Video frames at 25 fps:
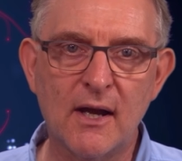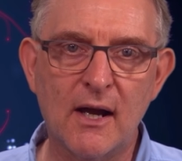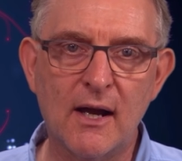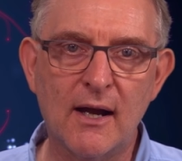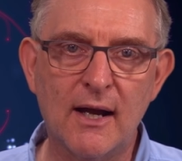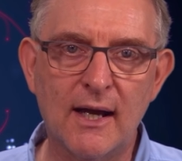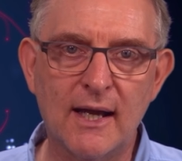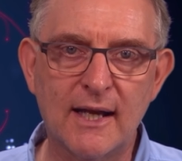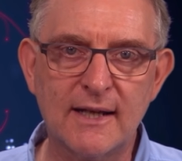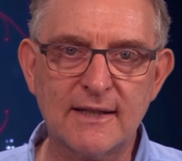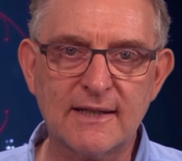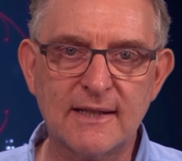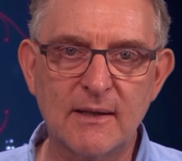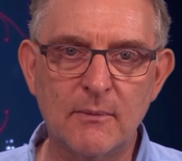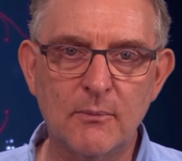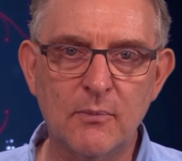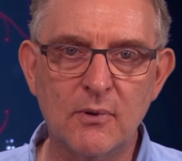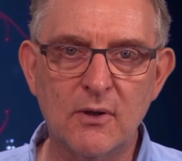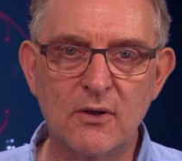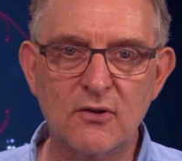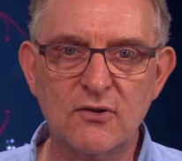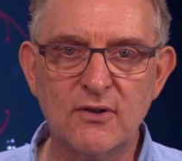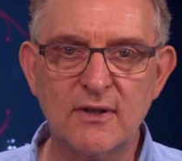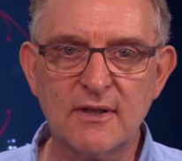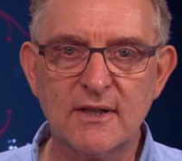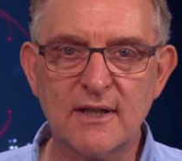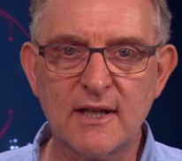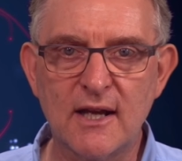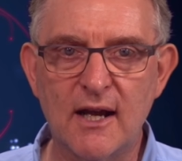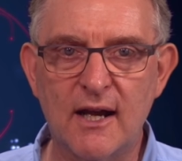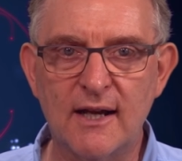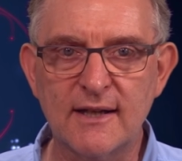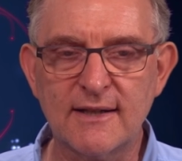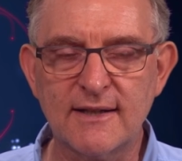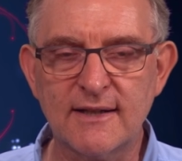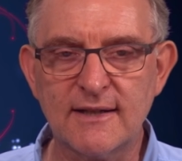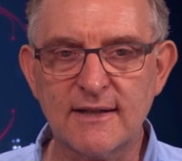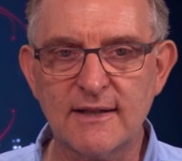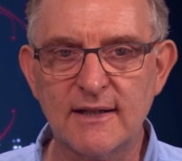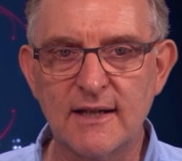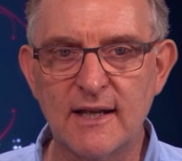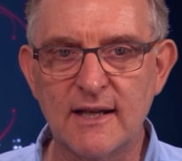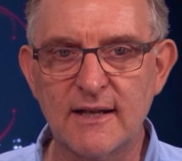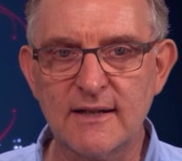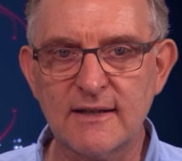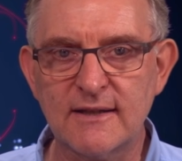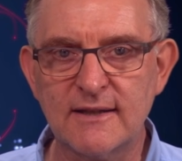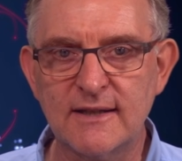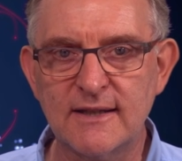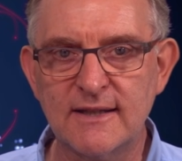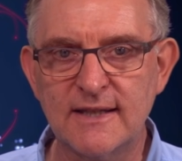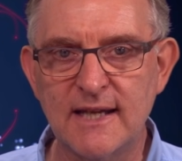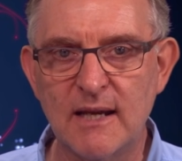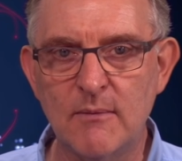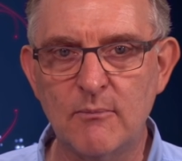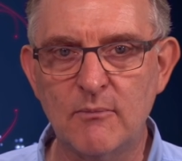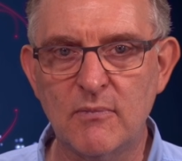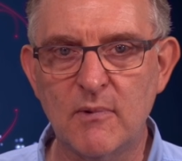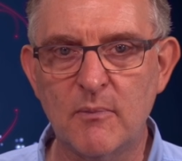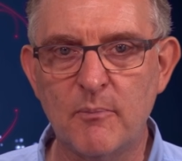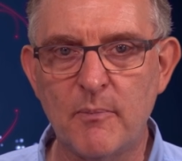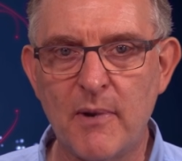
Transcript: our asset purchase guidance last December,